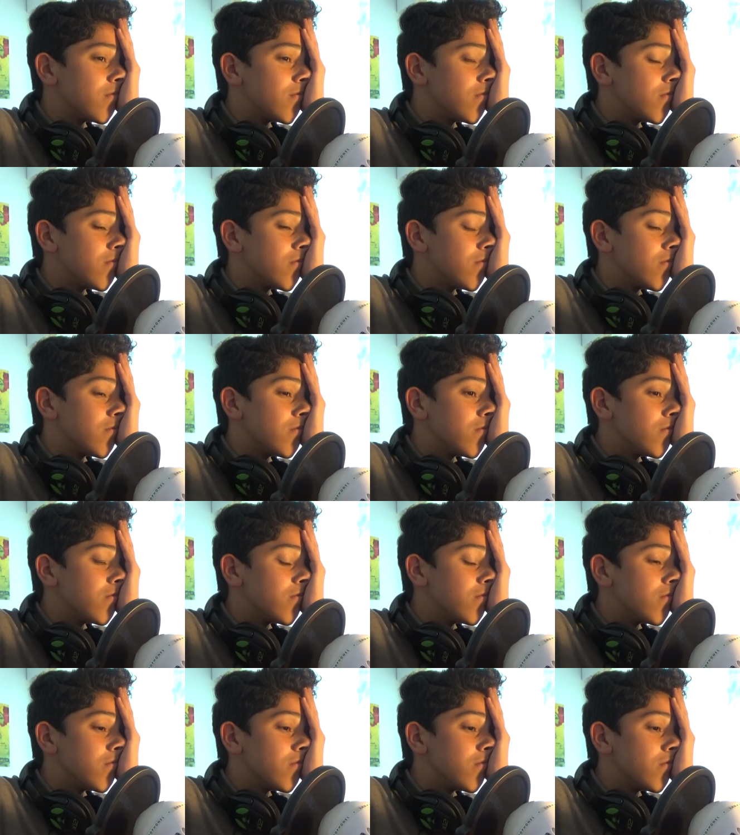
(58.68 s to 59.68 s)

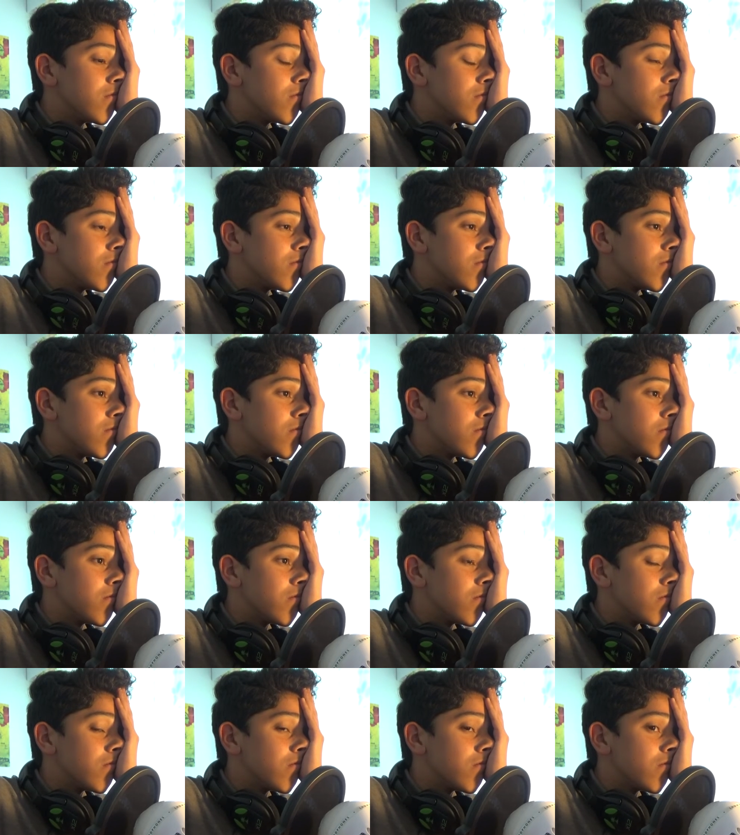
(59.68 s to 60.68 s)

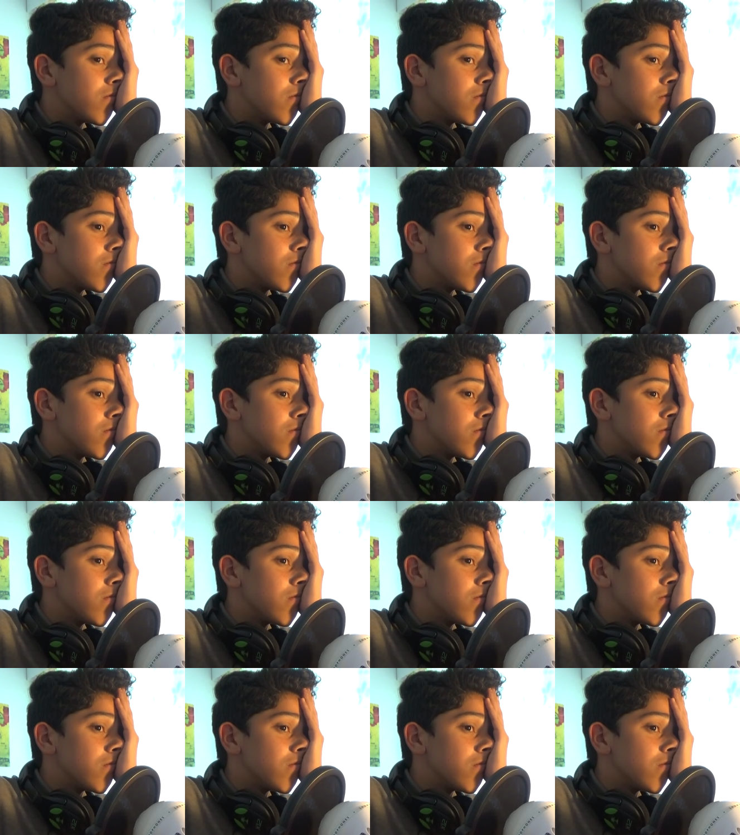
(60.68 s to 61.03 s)
Nobody speaks.